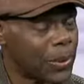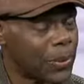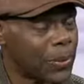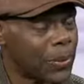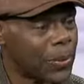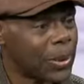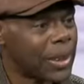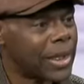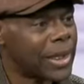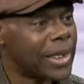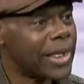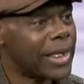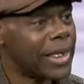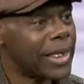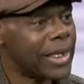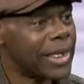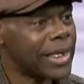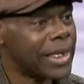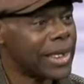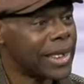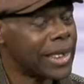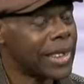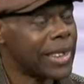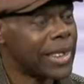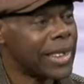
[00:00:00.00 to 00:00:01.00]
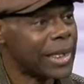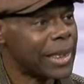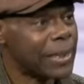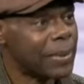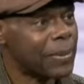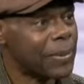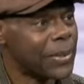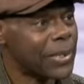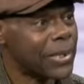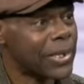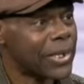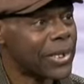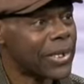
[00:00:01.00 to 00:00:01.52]
of
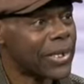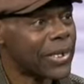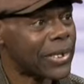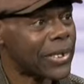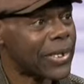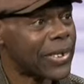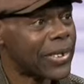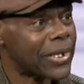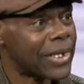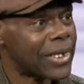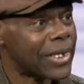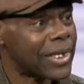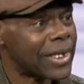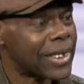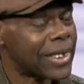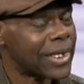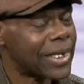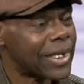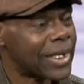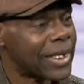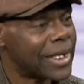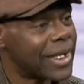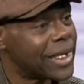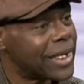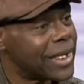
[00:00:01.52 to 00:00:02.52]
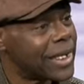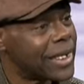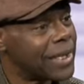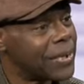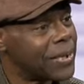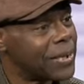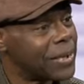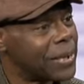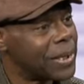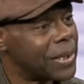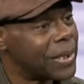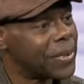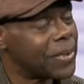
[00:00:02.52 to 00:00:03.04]
incentives. Mm.
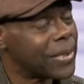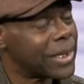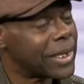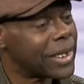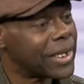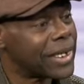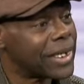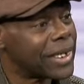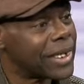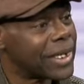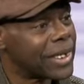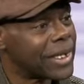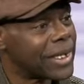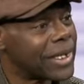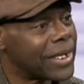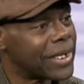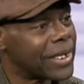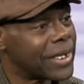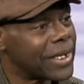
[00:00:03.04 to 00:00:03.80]
Yeah, interesting.